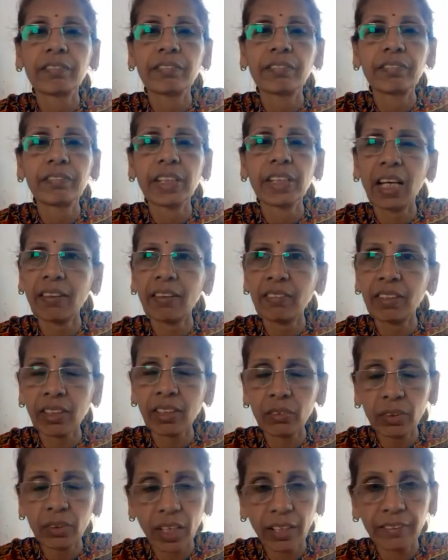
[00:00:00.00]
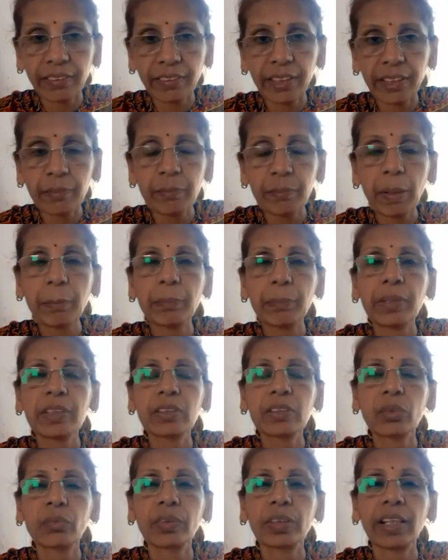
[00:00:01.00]
We have around 100 members
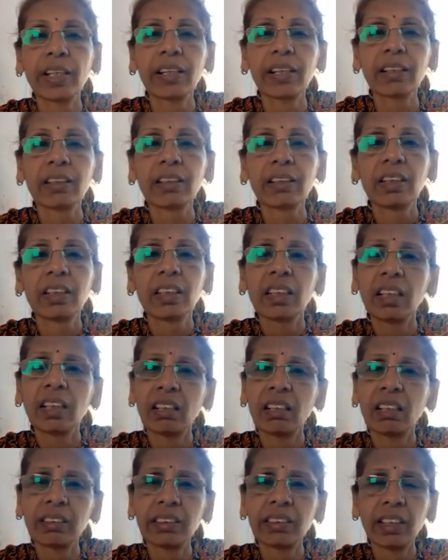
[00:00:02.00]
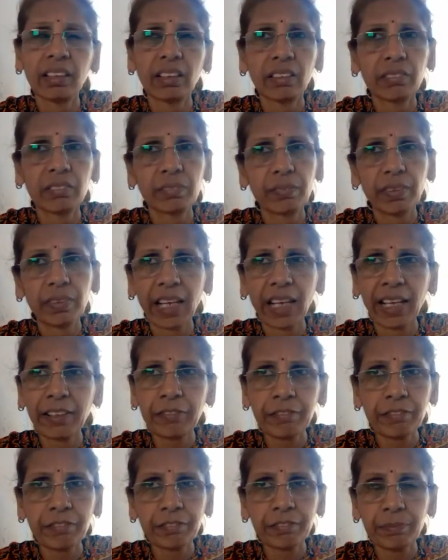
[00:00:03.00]
over there. The life
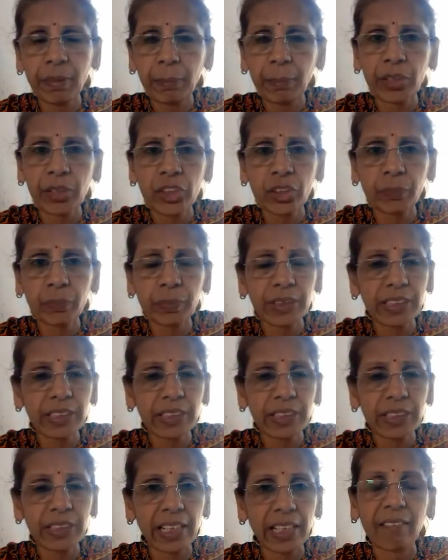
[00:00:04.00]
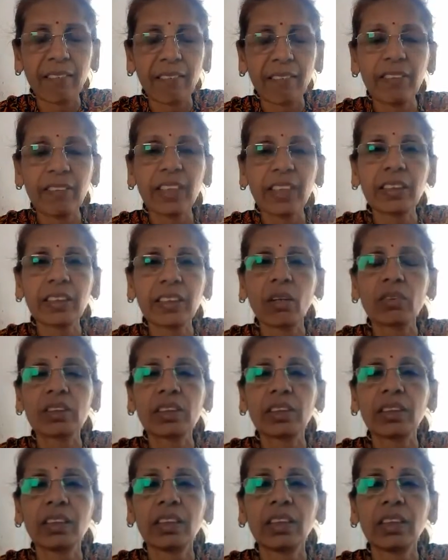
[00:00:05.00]
membership is 11,000,
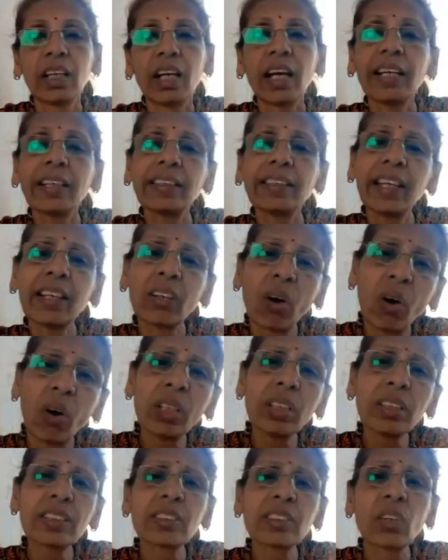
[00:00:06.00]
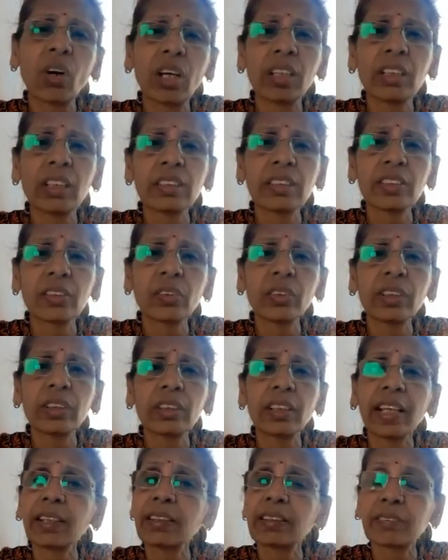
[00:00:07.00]
and they're all scholars,
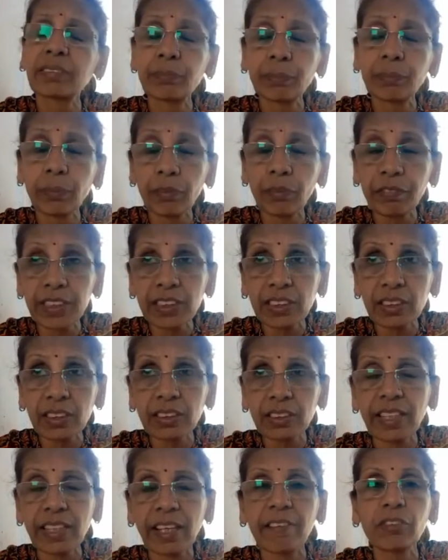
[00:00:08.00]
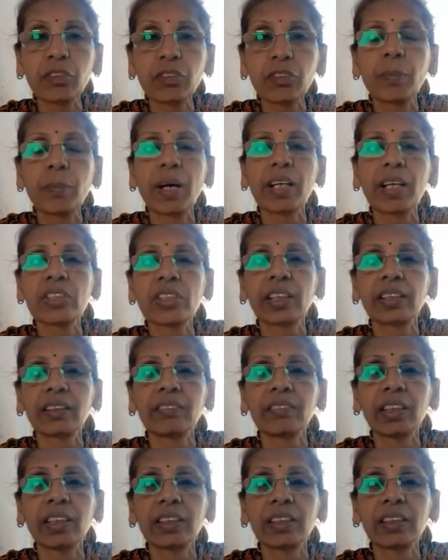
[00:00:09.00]
like professors Dev Kumar
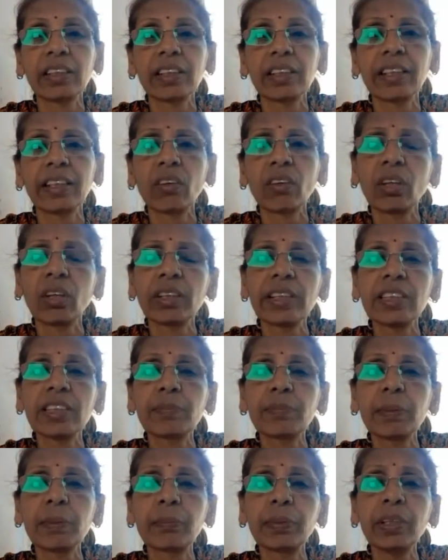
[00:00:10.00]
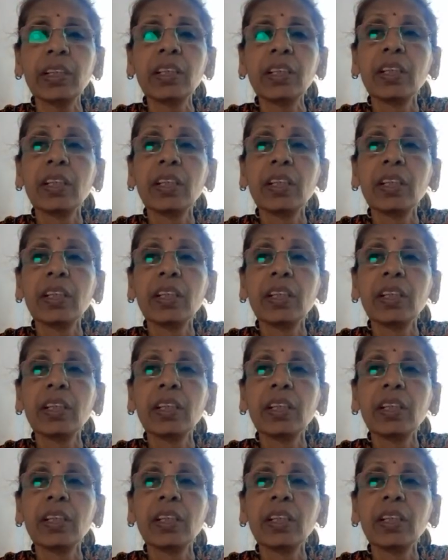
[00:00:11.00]
Chakravarti and all these people.